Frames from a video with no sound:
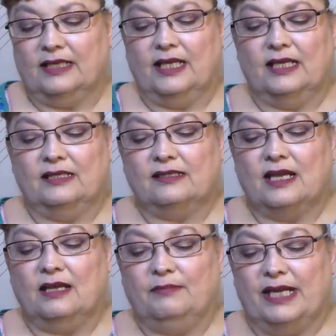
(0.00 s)
is
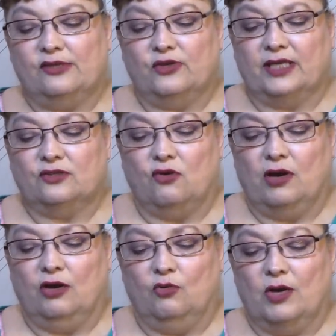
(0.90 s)
a Matrix
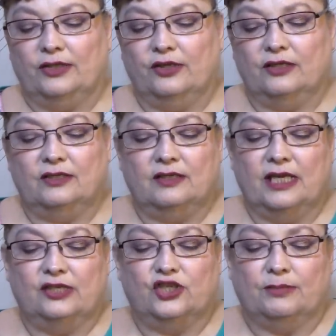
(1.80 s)
Oil Wonders
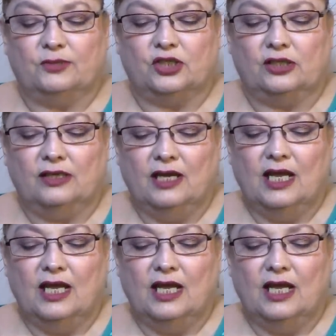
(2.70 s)
Egyptian